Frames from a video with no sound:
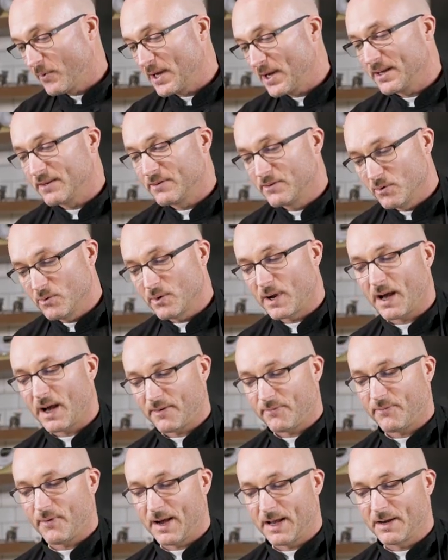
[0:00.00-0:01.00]
we do
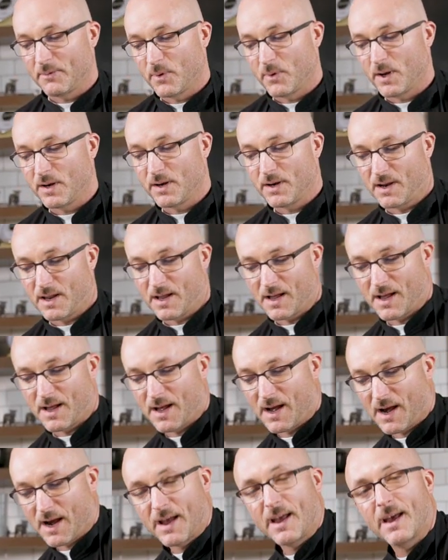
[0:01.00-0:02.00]
not find one,
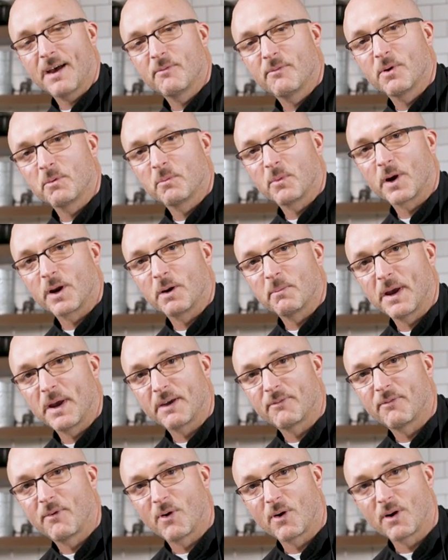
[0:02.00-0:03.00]
I have one we're gonna
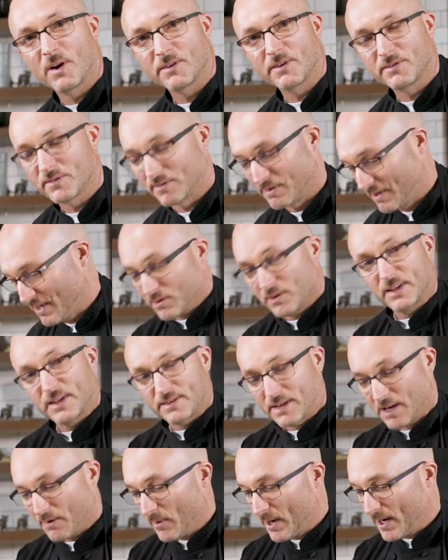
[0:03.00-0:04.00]
make for us. So
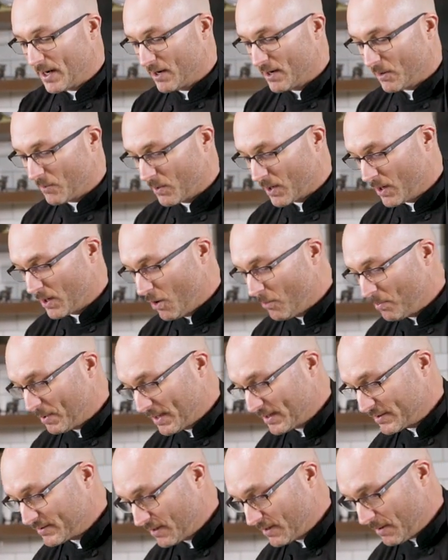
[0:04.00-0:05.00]
let's get right in it. We're gonna
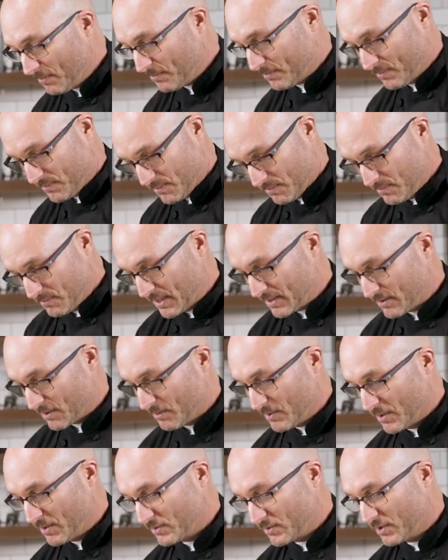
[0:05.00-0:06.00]
open this up, make
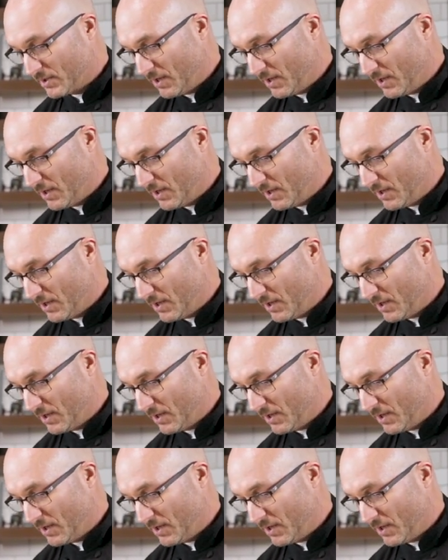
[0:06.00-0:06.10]
sure we use